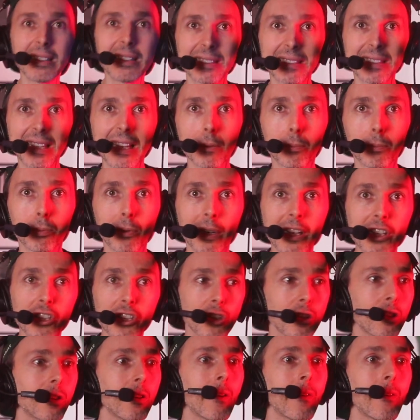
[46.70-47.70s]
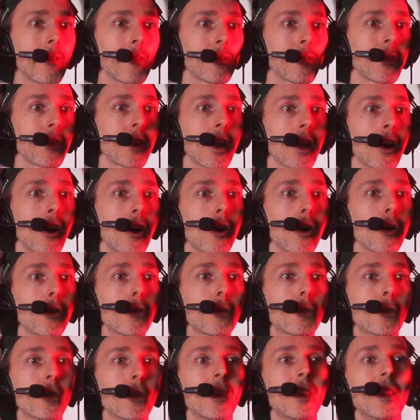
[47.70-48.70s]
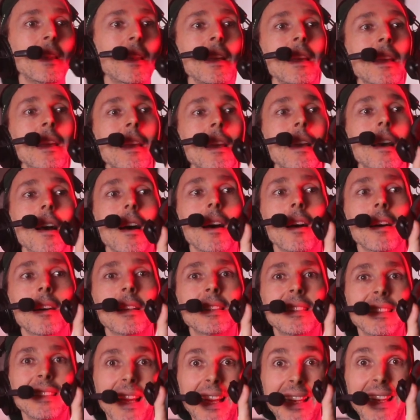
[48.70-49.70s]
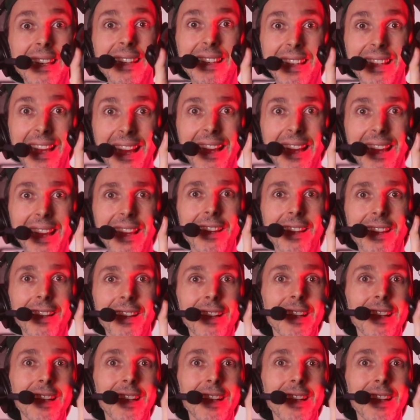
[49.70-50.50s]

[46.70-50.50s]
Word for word: celebration of the uh, 10k